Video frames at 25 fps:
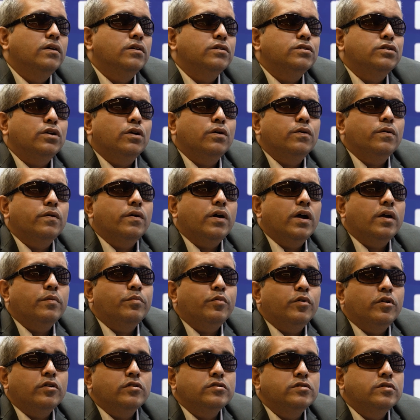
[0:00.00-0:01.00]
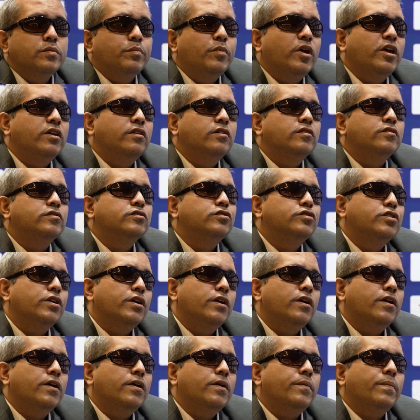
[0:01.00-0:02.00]
So I participated
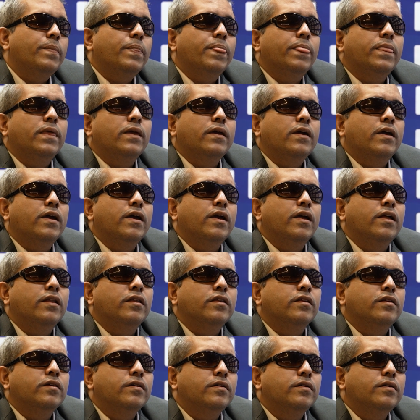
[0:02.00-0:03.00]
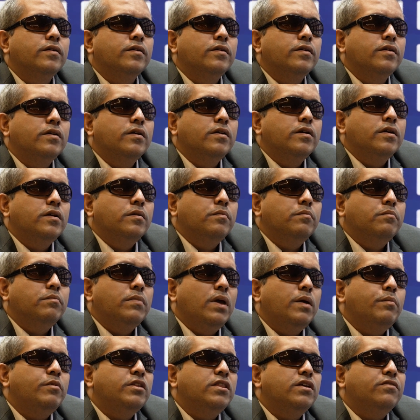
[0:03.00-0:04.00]
there. And
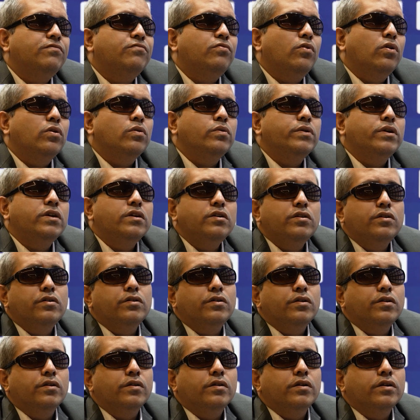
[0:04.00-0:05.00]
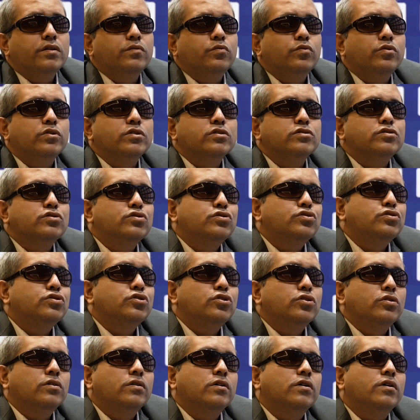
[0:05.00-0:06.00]
maybe the following year, it
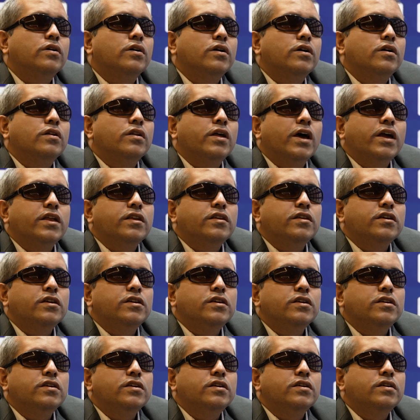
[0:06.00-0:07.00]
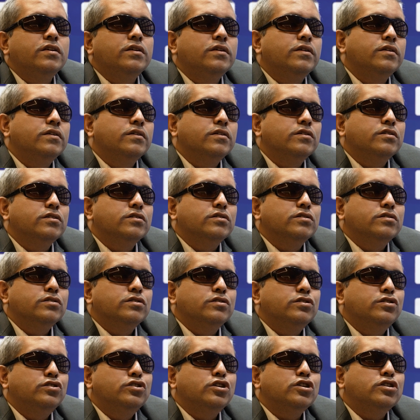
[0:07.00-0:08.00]
was
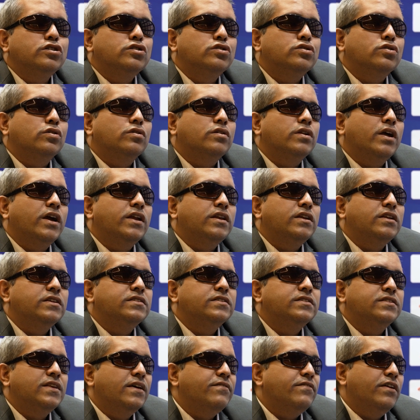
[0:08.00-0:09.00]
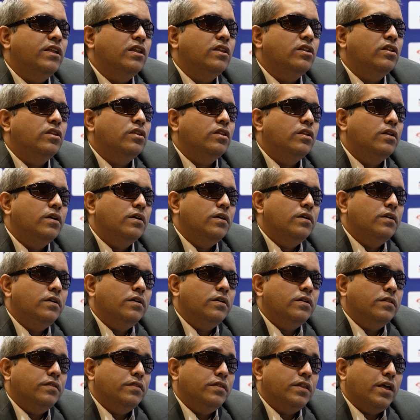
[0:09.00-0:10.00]
96 or 97,
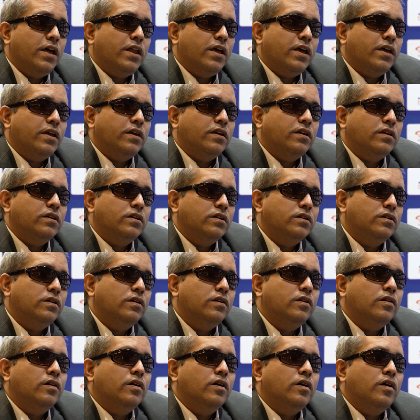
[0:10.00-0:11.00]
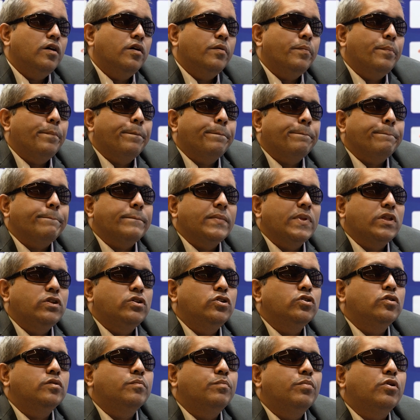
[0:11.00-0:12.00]
that I
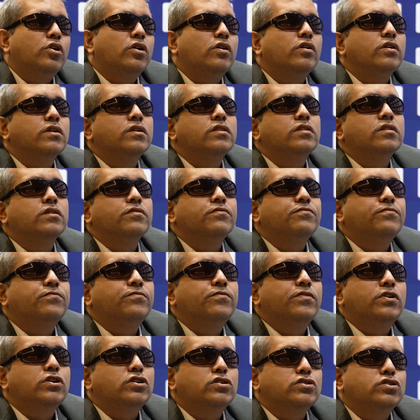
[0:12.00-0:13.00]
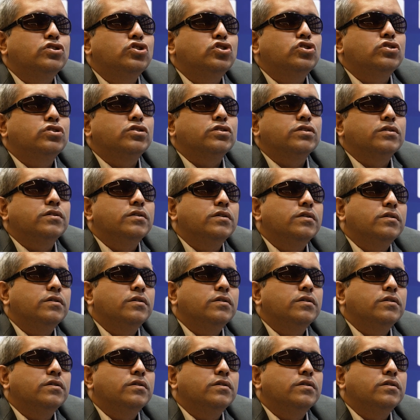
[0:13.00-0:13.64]
took part in the first